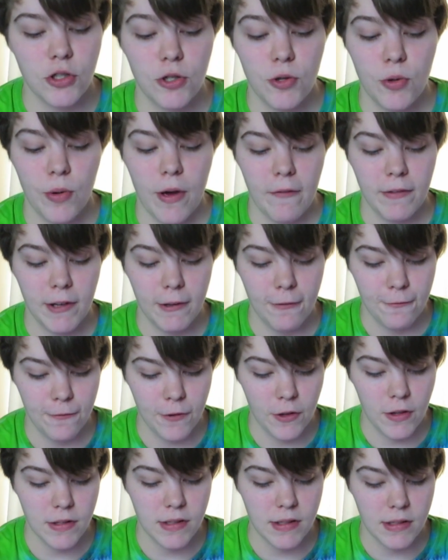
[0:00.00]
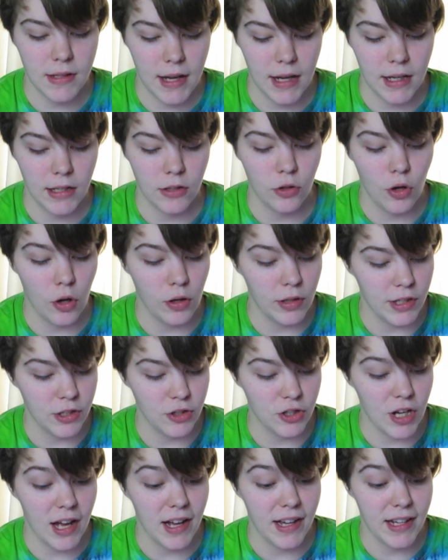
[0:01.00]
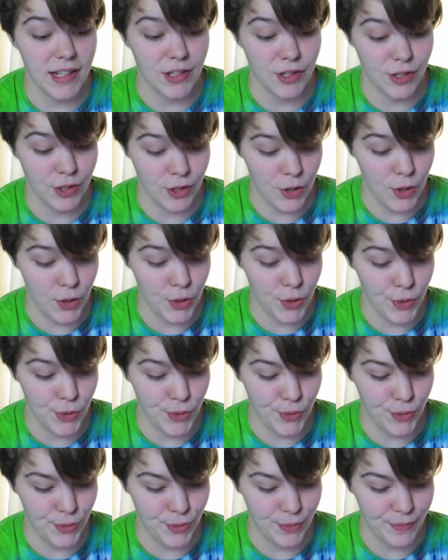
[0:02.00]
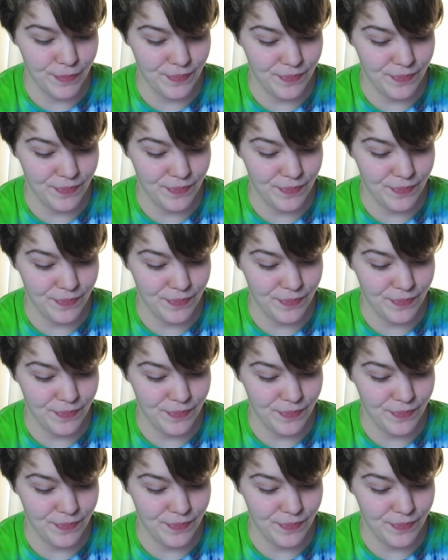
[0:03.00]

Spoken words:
do you have any first aid knowledge? I do.